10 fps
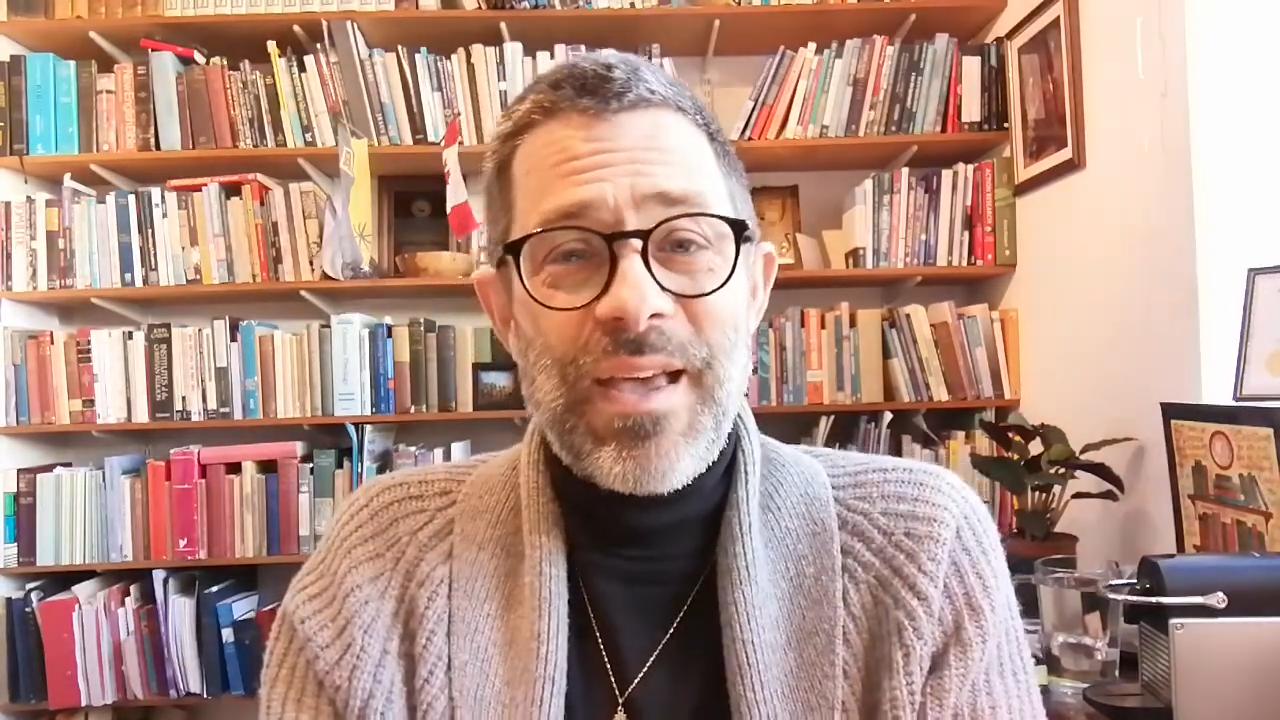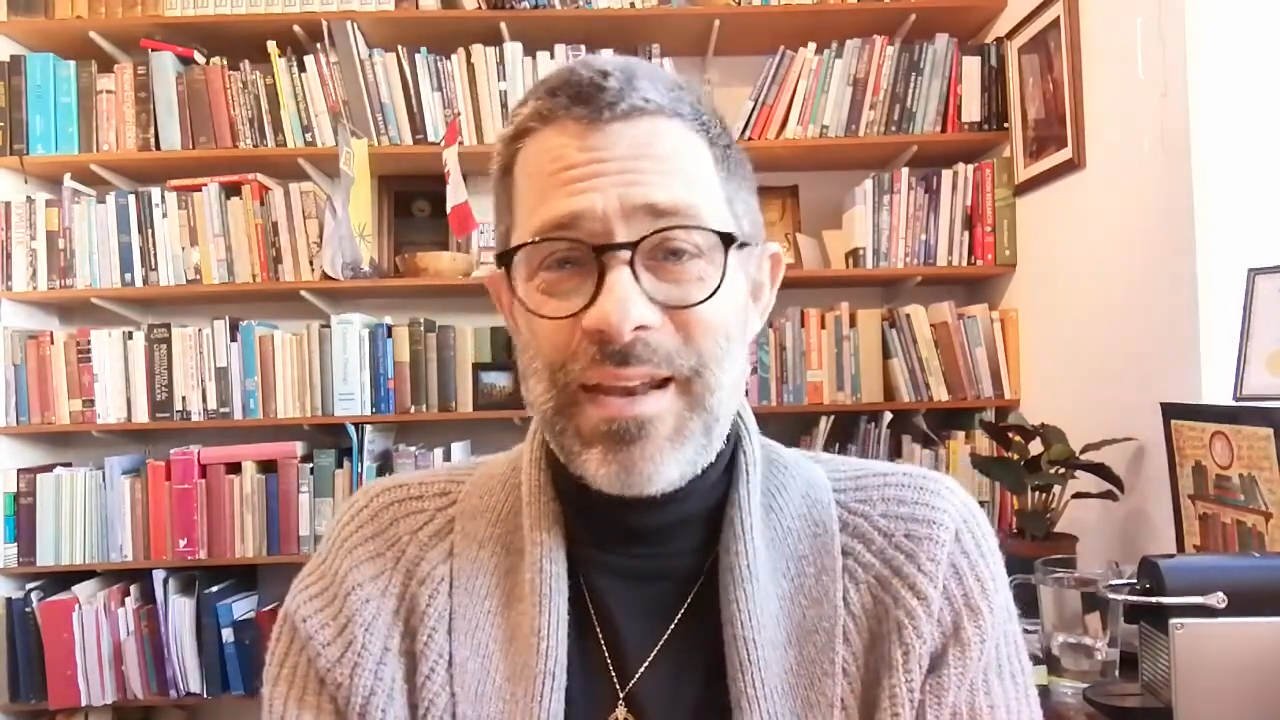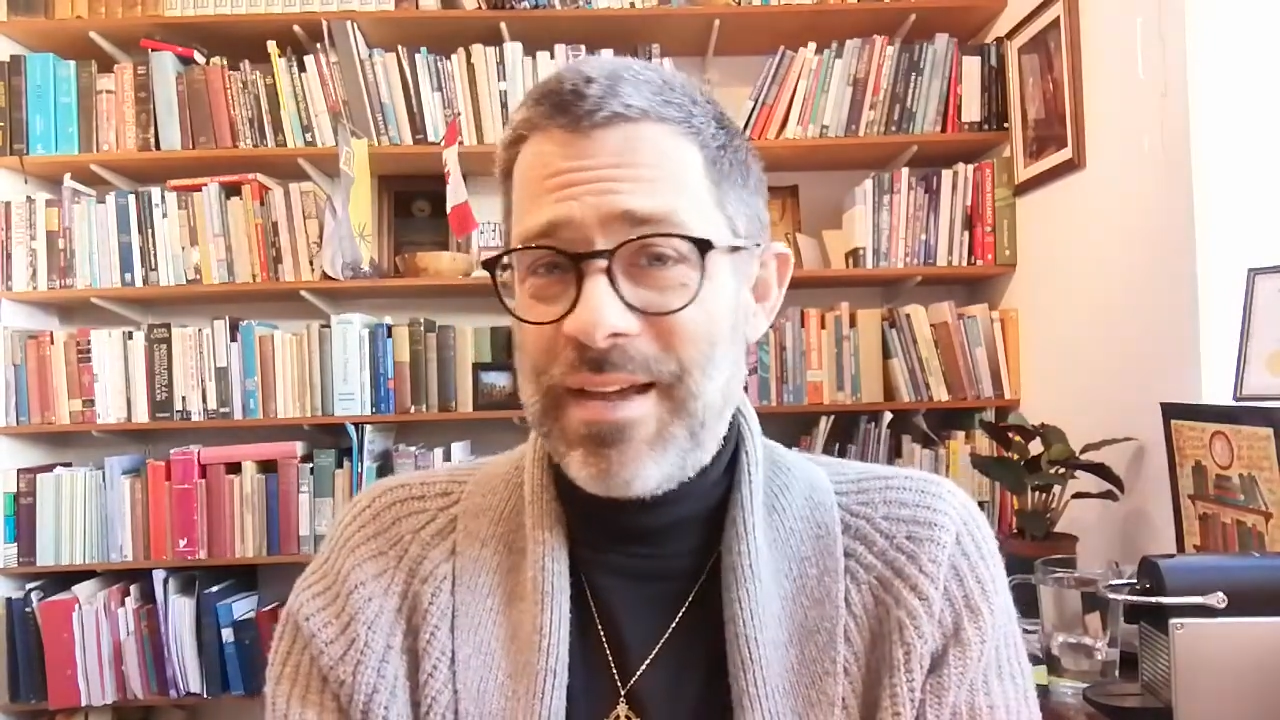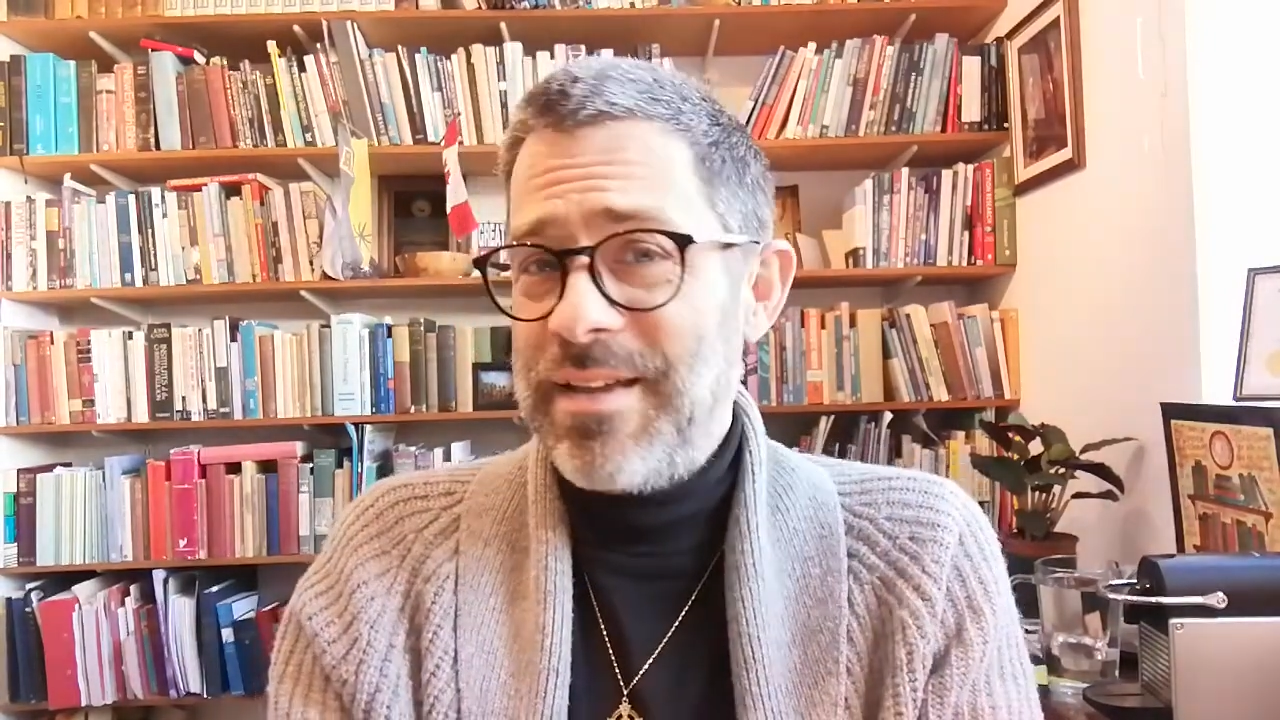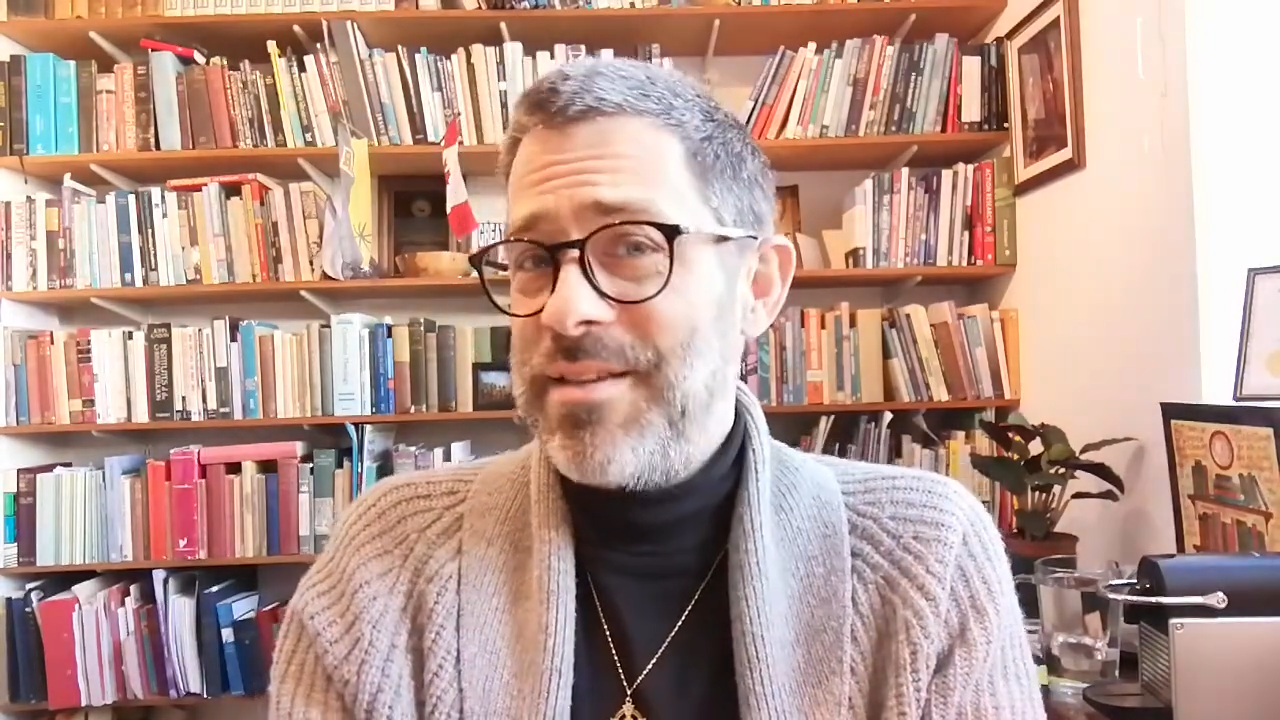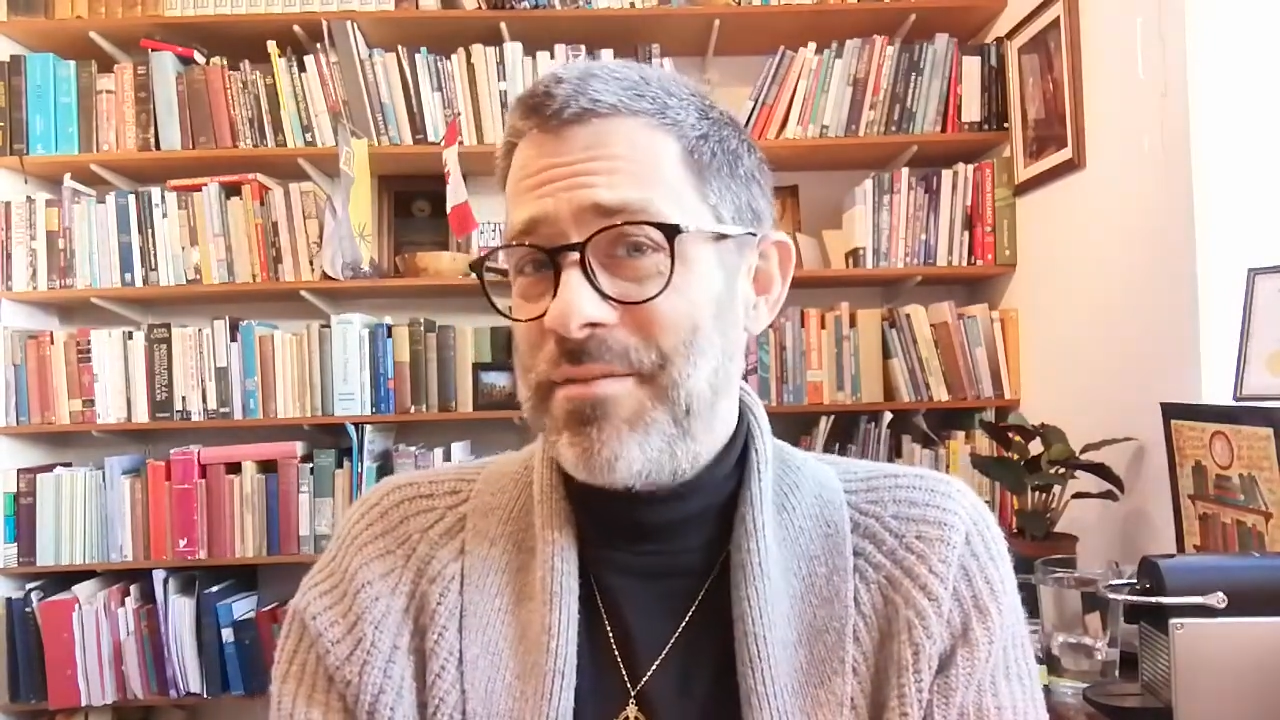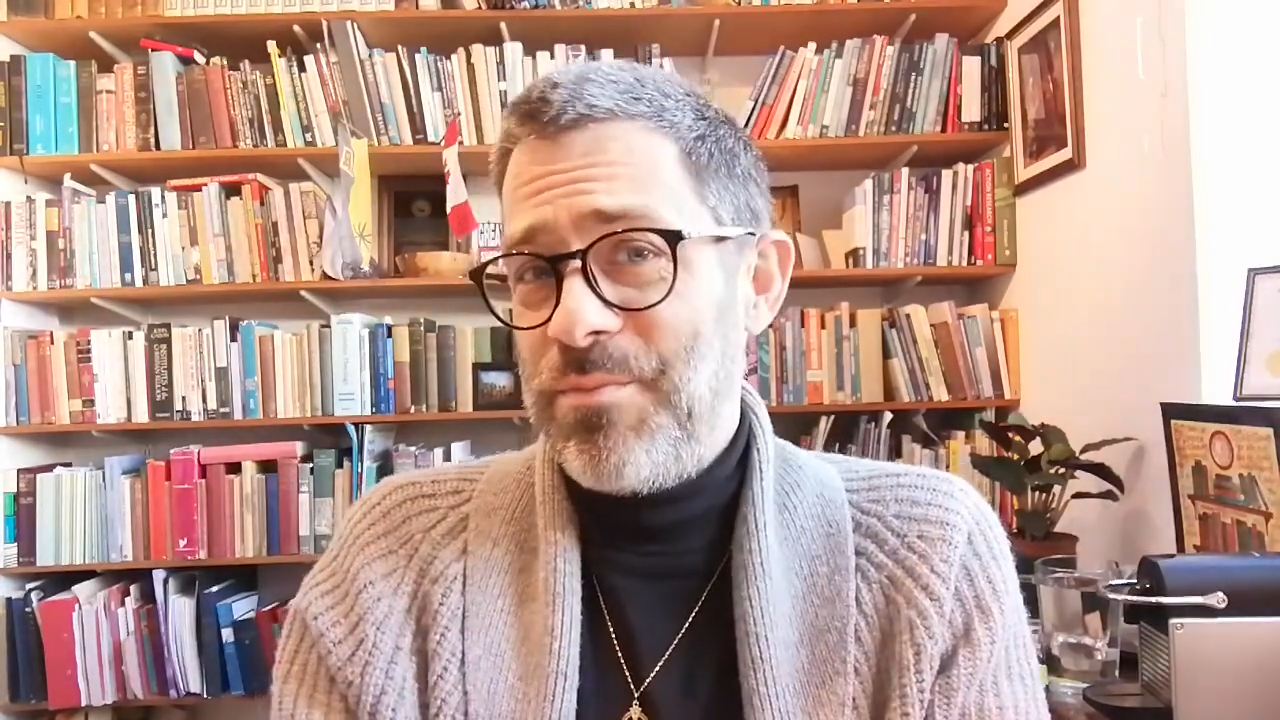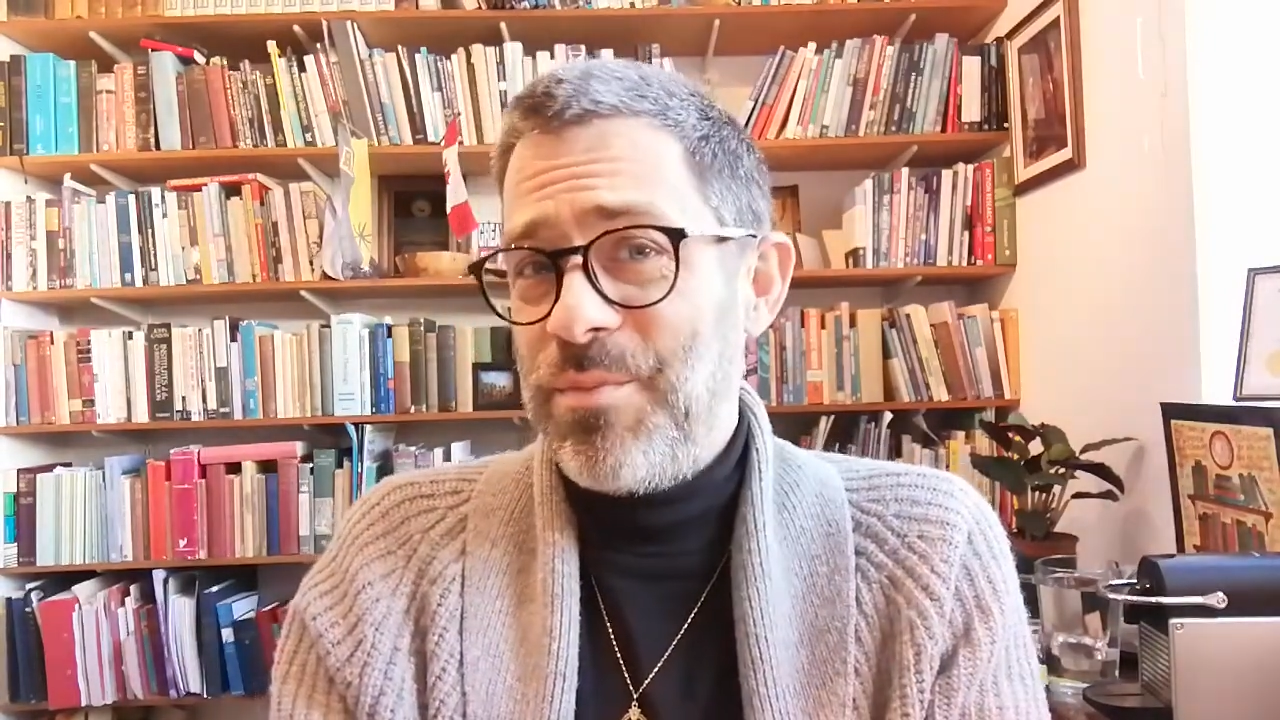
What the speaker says: And I